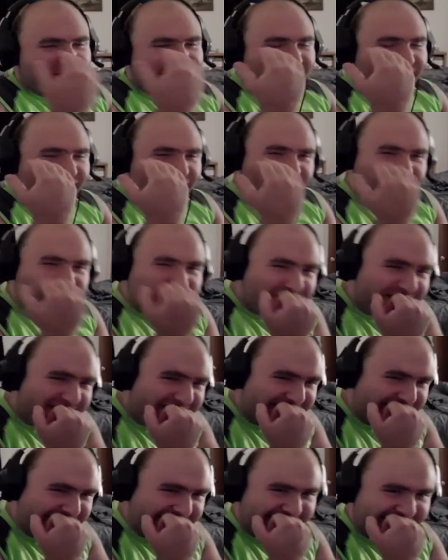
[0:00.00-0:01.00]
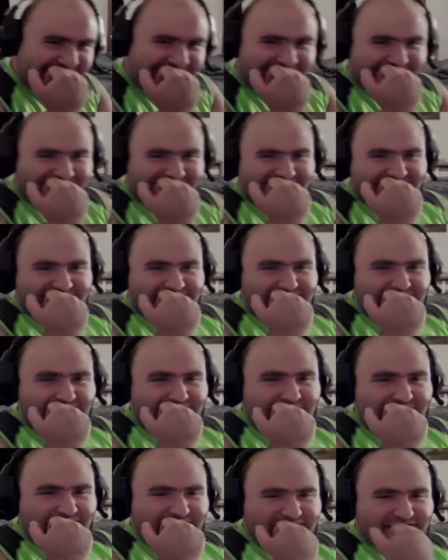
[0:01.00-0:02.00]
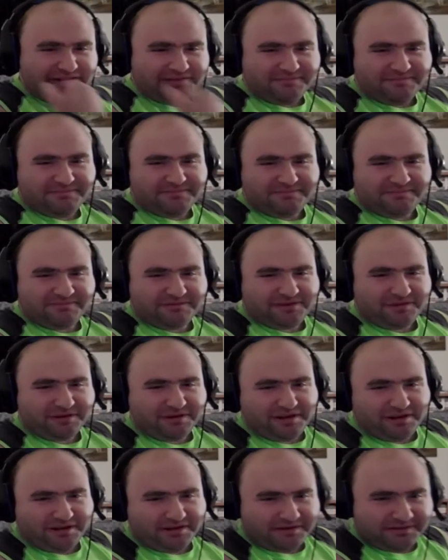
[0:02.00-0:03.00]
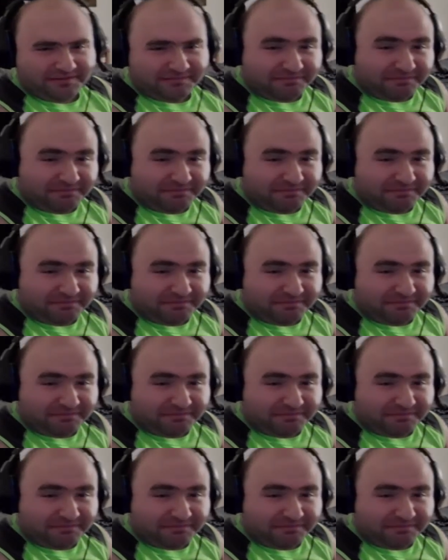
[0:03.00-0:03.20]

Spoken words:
the fucking run! Y'all better dip. They're gone.